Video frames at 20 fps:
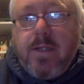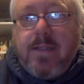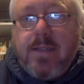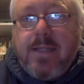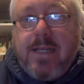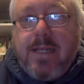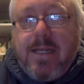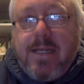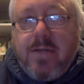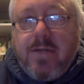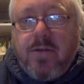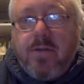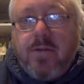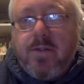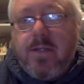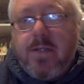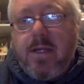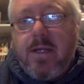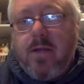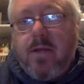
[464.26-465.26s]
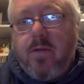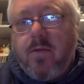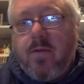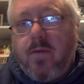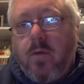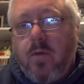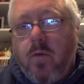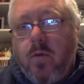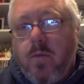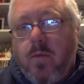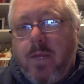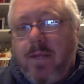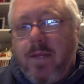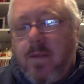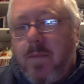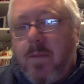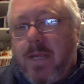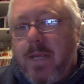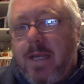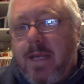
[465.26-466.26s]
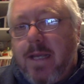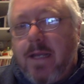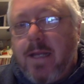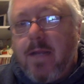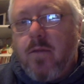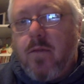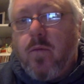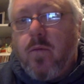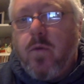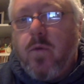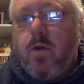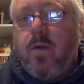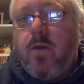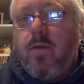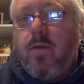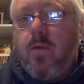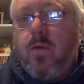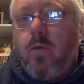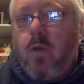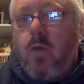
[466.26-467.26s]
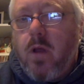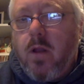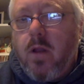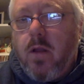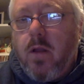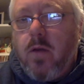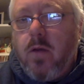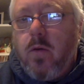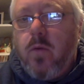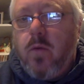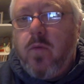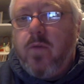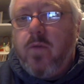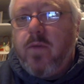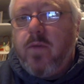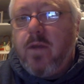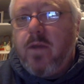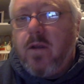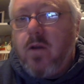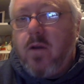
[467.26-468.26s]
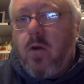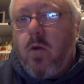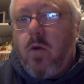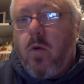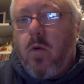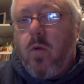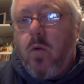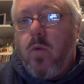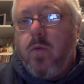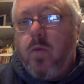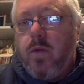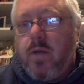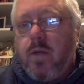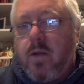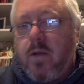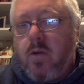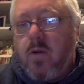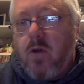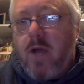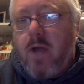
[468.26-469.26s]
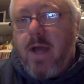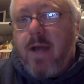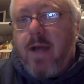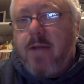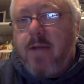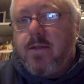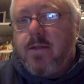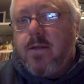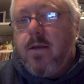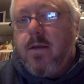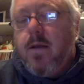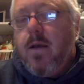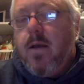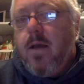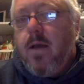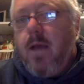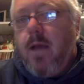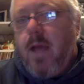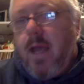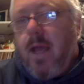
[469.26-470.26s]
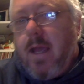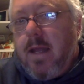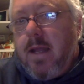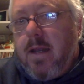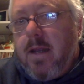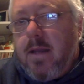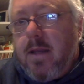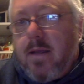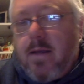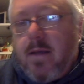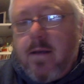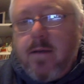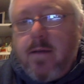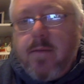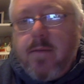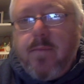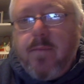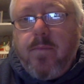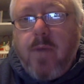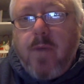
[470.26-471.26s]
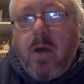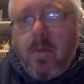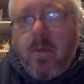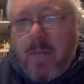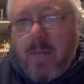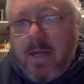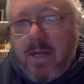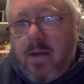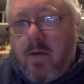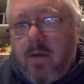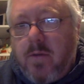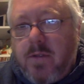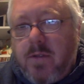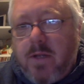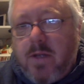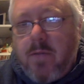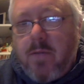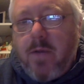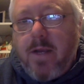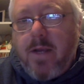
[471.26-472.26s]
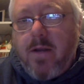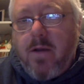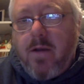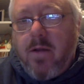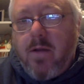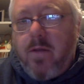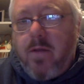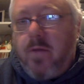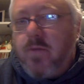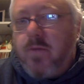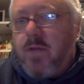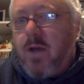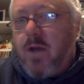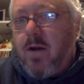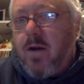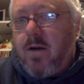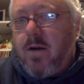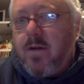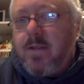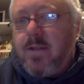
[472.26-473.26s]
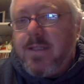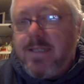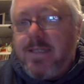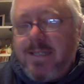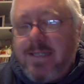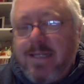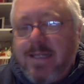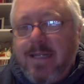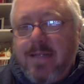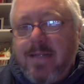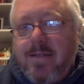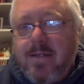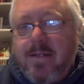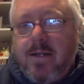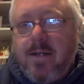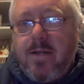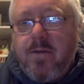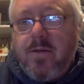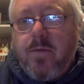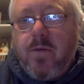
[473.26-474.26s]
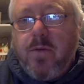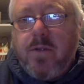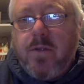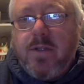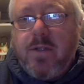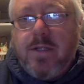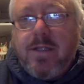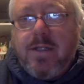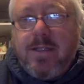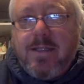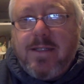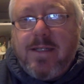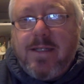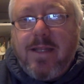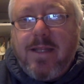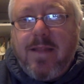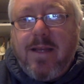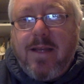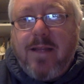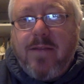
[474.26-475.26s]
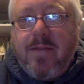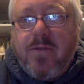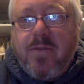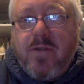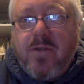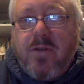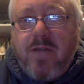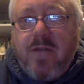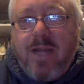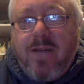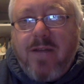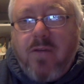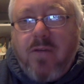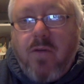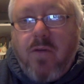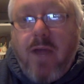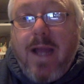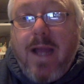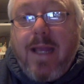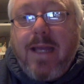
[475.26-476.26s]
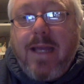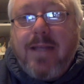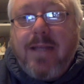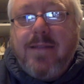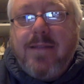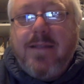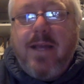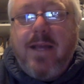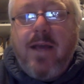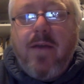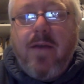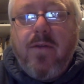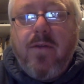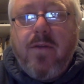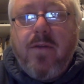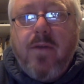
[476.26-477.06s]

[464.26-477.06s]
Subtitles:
initial sounds. So it would be at the beginning of the word. So clothes and cold and cracked. And on my notes, I write all those hard C's, and I do want you to listen to that cracking sound.